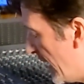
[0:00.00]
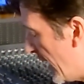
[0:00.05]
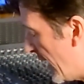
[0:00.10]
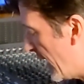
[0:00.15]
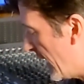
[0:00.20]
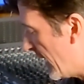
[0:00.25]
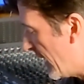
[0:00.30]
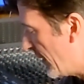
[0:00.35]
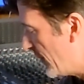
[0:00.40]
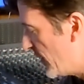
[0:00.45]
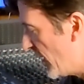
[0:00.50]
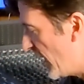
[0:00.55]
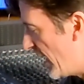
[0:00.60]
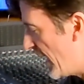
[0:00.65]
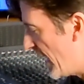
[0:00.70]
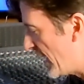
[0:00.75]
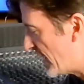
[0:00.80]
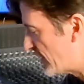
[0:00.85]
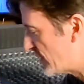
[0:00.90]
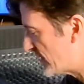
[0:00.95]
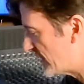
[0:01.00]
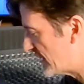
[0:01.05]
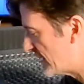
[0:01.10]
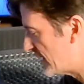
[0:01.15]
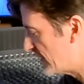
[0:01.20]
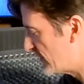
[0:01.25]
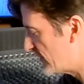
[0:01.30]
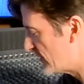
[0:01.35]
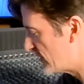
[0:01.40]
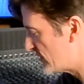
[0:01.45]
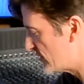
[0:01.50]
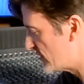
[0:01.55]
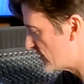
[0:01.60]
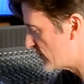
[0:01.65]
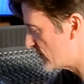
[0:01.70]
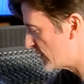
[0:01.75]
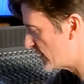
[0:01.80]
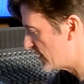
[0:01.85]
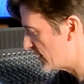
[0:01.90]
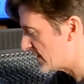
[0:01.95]
And I'm not actually even sure
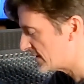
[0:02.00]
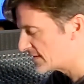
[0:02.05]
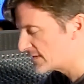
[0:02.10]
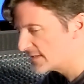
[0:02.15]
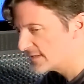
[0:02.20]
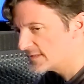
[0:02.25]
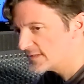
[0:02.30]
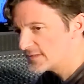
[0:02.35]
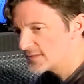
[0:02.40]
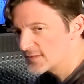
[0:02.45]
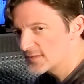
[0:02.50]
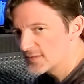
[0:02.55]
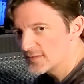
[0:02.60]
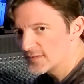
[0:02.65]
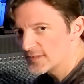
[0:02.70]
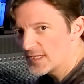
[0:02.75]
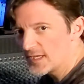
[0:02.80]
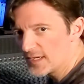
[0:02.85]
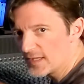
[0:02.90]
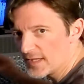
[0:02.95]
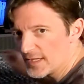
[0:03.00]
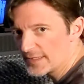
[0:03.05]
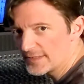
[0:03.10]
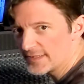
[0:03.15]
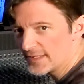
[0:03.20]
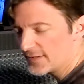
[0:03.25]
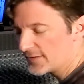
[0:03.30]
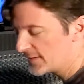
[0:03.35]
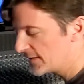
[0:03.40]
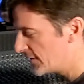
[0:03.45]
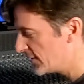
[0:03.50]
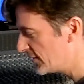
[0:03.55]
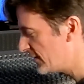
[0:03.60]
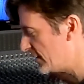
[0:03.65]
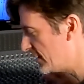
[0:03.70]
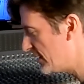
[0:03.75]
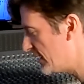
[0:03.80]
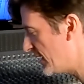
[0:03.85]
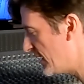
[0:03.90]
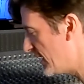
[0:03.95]
what this is. Kind of like down here
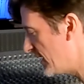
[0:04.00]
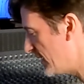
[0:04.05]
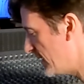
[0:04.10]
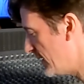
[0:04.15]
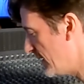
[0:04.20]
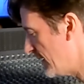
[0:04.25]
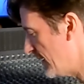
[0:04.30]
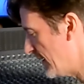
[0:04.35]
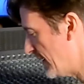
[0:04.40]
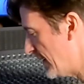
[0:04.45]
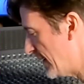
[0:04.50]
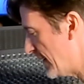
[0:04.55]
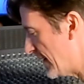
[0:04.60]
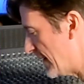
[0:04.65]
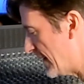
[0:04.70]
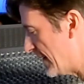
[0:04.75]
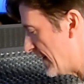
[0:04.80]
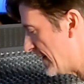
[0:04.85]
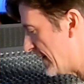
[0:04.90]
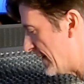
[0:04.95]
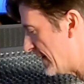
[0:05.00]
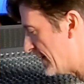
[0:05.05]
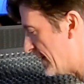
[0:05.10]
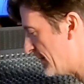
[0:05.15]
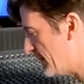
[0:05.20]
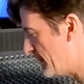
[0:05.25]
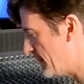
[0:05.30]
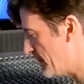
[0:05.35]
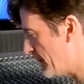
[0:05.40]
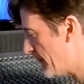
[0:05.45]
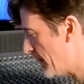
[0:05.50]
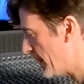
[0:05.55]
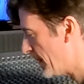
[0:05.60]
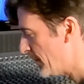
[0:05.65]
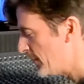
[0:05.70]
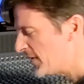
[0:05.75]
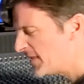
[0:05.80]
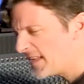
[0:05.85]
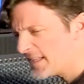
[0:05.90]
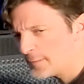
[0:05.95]
today. But
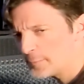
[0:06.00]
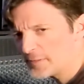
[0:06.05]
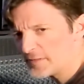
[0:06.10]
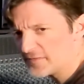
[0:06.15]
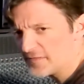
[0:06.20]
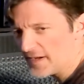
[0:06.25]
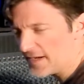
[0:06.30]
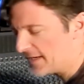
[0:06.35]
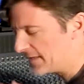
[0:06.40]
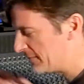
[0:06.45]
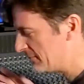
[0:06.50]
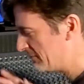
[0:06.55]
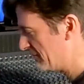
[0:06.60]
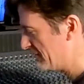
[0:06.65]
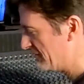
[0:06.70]
that'll be fine.